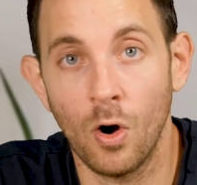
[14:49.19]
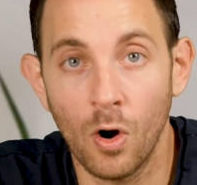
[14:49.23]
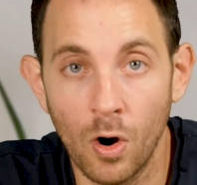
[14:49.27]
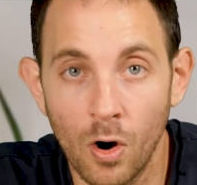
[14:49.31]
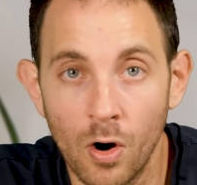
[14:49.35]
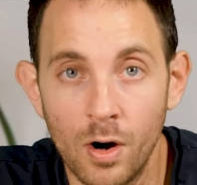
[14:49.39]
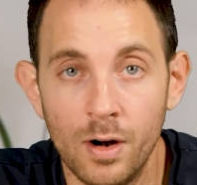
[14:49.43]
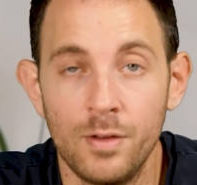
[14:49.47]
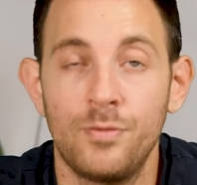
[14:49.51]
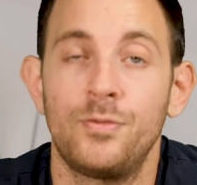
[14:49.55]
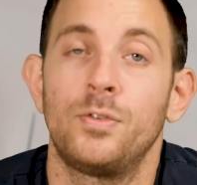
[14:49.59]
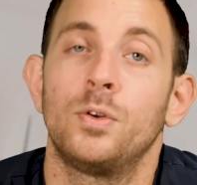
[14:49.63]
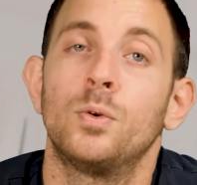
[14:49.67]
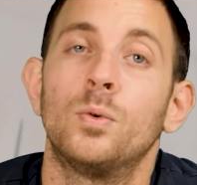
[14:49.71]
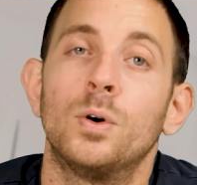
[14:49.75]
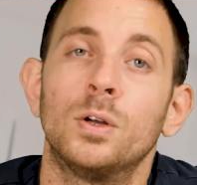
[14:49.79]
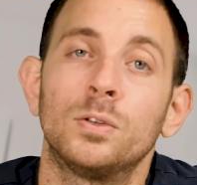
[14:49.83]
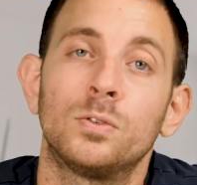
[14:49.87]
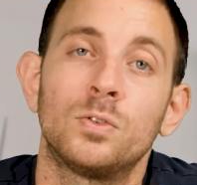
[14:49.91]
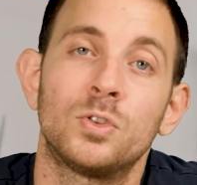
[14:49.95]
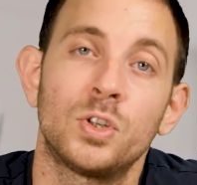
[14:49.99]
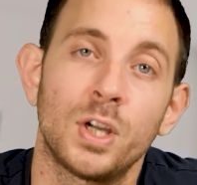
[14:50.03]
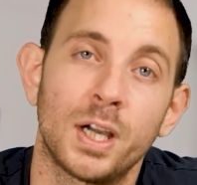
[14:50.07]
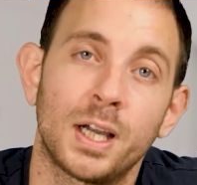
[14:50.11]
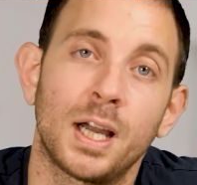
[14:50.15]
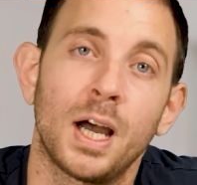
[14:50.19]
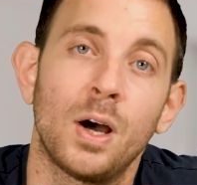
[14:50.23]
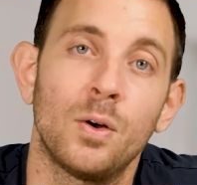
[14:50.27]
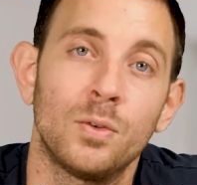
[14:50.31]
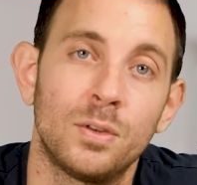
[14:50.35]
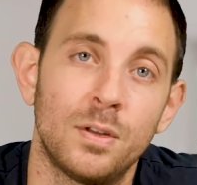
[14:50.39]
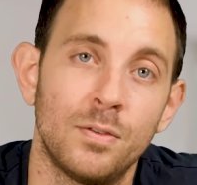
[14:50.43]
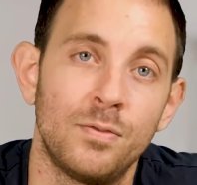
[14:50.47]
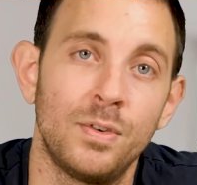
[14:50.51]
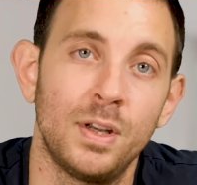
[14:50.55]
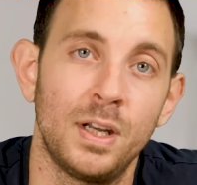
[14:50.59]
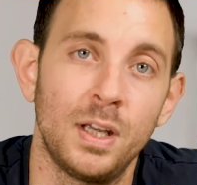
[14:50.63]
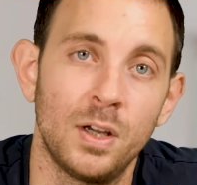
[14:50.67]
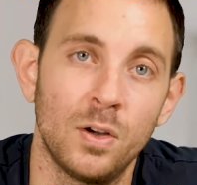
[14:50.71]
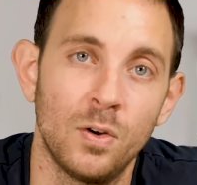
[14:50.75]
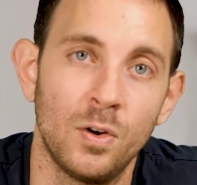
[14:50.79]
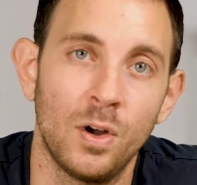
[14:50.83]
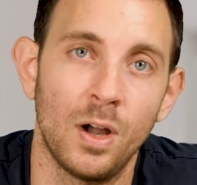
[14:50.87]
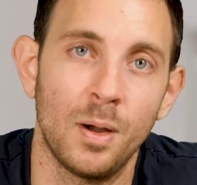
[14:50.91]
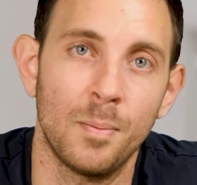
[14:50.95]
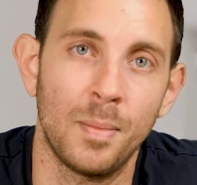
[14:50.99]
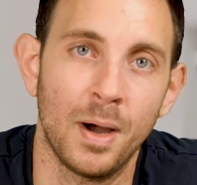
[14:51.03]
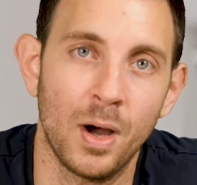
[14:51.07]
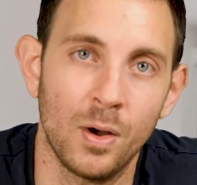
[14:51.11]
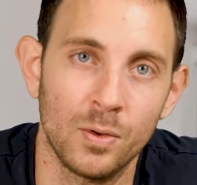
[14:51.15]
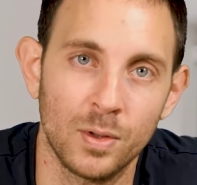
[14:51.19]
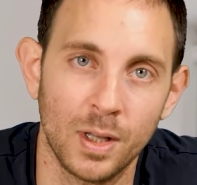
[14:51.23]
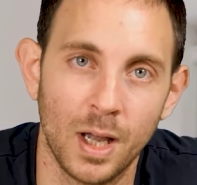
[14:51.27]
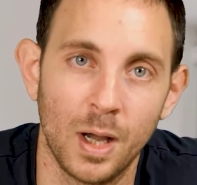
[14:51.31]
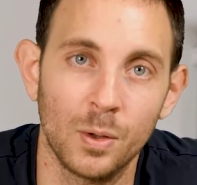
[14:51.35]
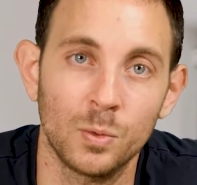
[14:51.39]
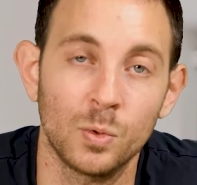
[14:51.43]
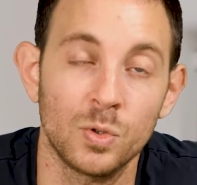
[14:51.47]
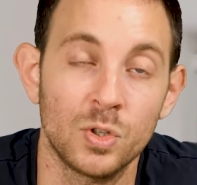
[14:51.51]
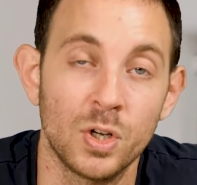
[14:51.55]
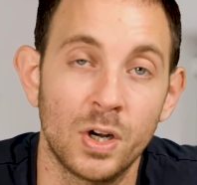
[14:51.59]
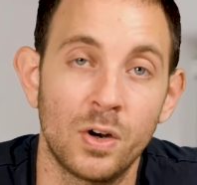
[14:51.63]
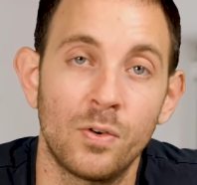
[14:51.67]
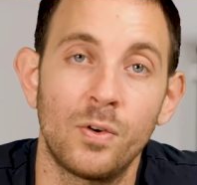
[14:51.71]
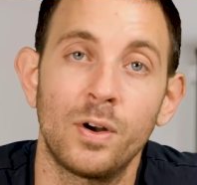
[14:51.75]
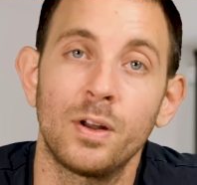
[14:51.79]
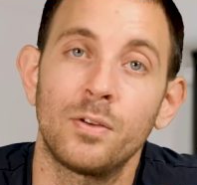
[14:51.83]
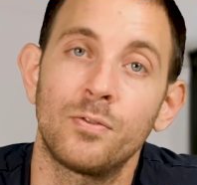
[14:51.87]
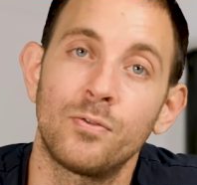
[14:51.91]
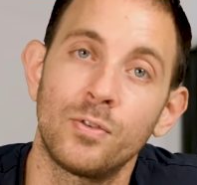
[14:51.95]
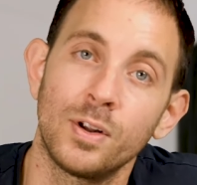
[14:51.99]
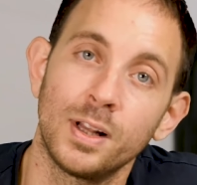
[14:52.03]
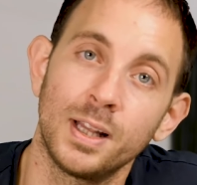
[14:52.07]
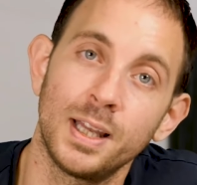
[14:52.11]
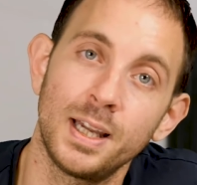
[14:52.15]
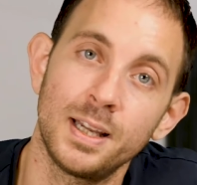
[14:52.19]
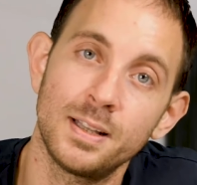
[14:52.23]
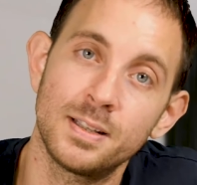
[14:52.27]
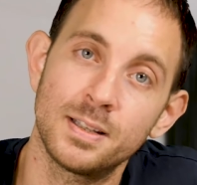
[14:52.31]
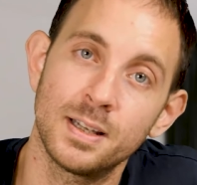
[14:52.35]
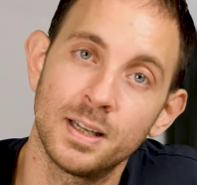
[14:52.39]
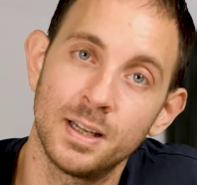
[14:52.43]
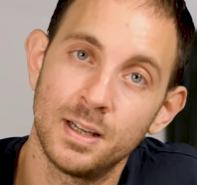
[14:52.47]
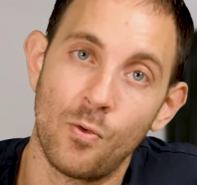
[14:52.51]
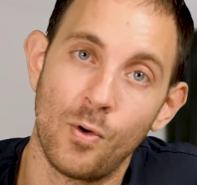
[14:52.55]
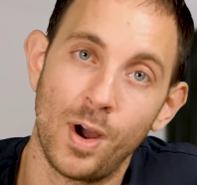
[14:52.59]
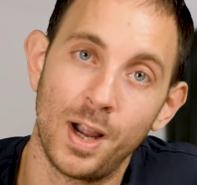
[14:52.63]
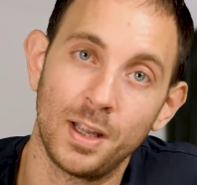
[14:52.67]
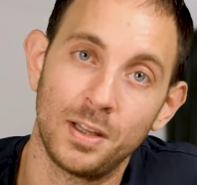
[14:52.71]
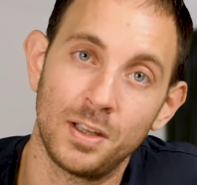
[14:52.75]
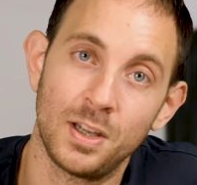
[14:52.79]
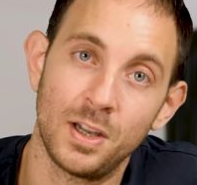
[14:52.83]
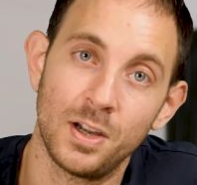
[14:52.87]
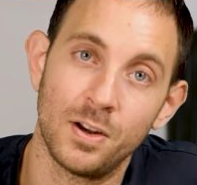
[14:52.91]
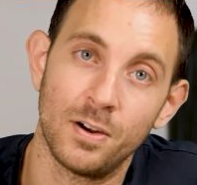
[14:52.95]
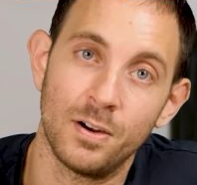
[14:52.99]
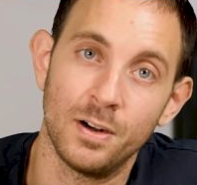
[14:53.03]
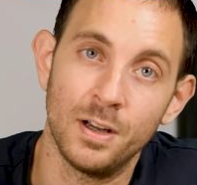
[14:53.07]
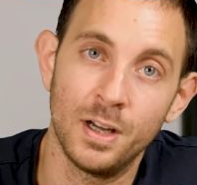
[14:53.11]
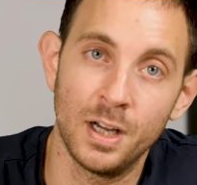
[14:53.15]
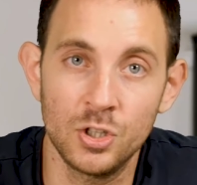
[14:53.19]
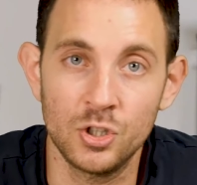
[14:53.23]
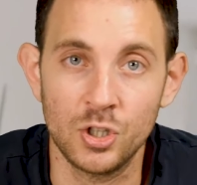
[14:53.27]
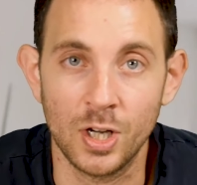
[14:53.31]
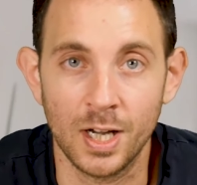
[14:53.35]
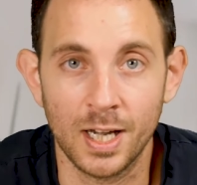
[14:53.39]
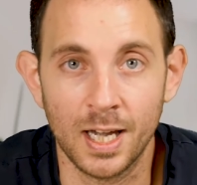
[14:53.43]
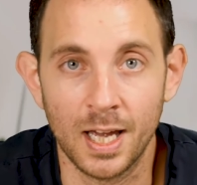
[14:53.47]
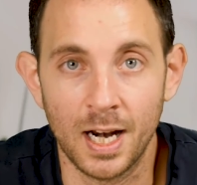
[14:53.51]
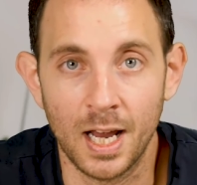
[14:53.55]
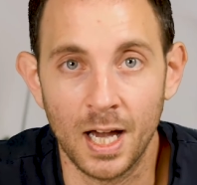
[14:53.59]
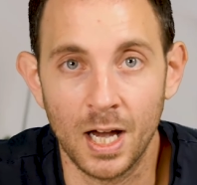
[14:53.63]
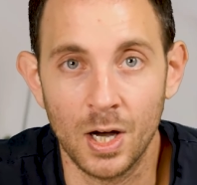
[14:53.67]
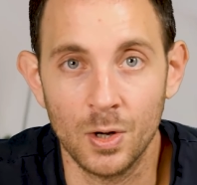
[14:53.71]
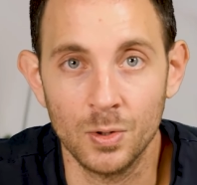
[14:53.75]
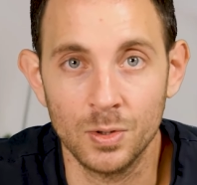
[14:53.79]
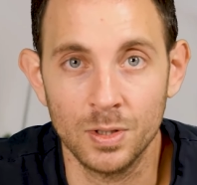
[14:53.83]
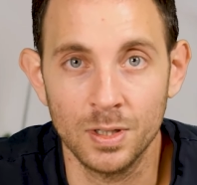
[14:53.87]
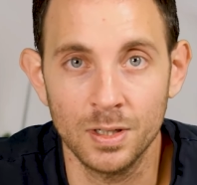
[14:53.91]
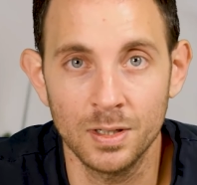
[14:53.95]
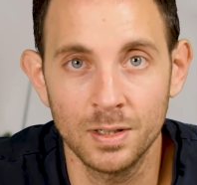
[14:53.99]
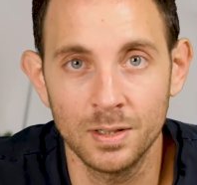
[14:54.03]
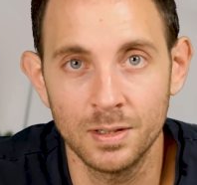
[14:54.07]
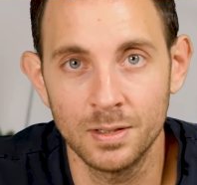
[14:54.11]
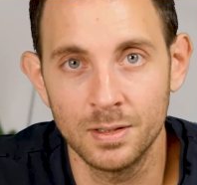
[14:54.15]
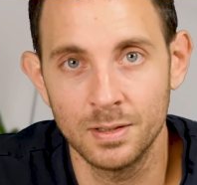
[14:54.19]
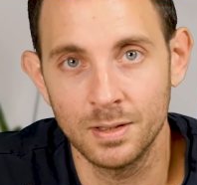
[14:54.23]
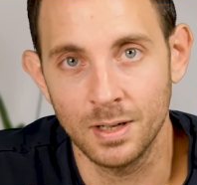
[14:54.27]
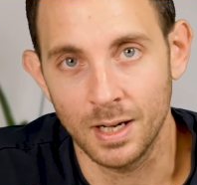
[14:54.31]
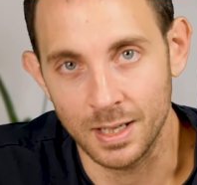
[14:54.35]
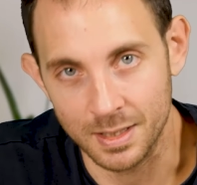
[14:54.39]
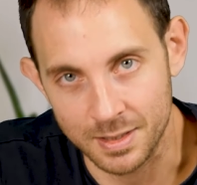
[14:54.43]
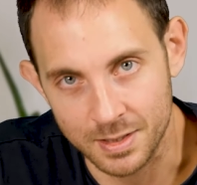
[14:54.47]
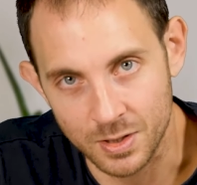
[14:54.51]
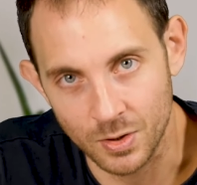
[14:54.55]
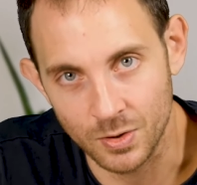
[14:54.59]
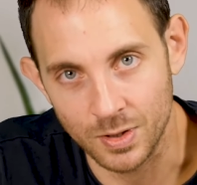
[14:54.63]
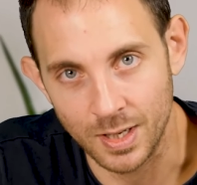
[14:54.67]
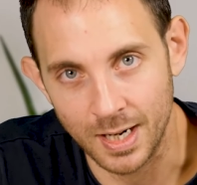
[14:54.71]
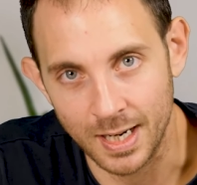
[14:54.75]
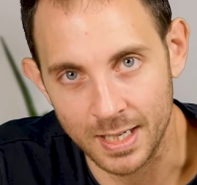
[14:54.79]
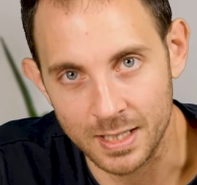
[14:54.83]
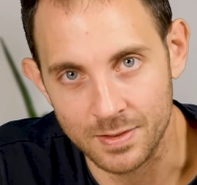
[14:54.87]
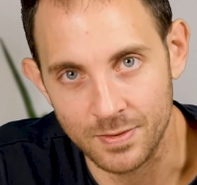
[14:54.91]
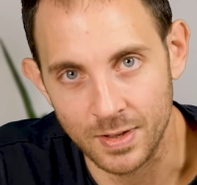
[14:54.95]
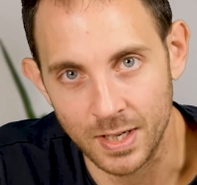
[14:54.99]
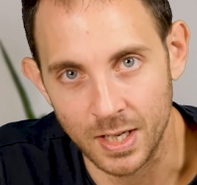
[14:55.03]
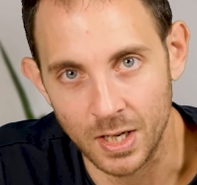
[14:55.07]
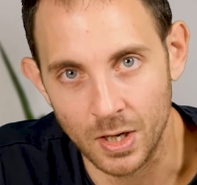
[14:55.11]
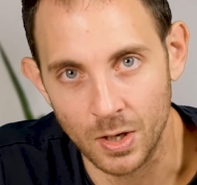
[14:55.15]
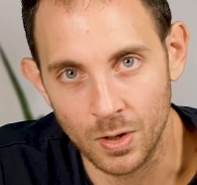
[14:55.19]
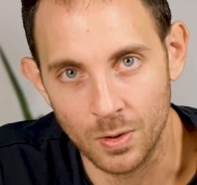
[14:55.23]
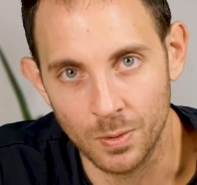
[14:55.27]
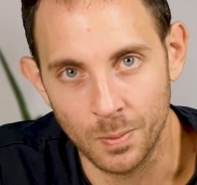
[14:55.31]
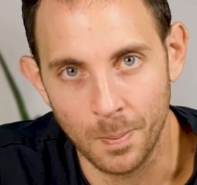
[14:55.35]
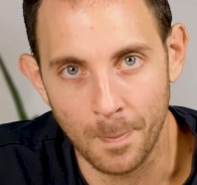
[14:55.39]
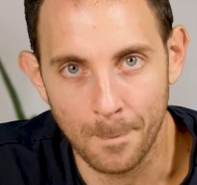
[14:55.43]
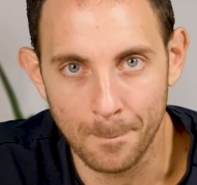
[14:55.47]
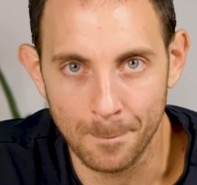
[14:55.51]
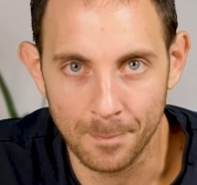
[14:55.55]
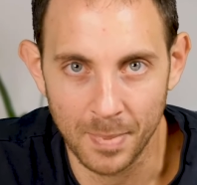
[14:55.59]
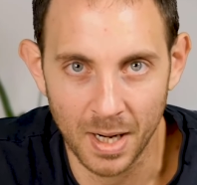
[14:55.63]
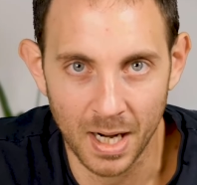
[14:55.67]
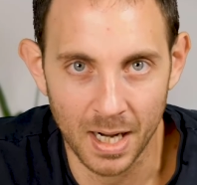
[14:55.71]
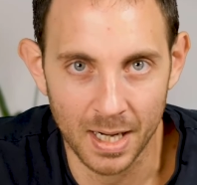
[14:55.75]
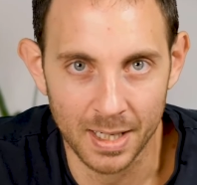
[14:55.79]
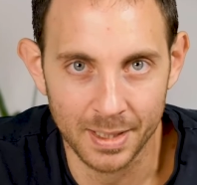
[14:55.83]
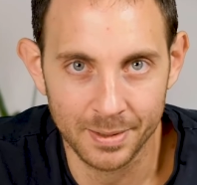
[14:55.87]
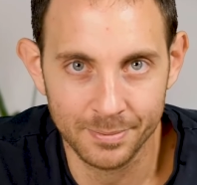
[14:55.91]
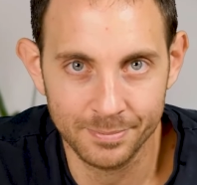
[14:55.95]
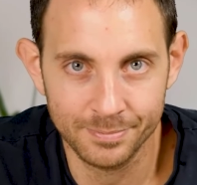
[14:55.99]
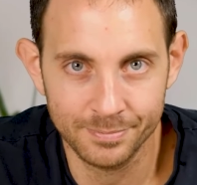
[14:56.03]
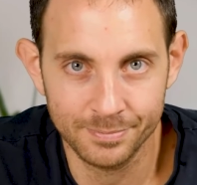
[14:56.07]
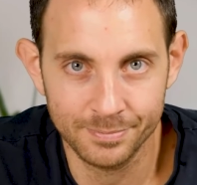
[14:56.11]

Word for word: Or if you want to check out the video about how to generate free leads right here, check it out. I'll see you on the next video. Bye.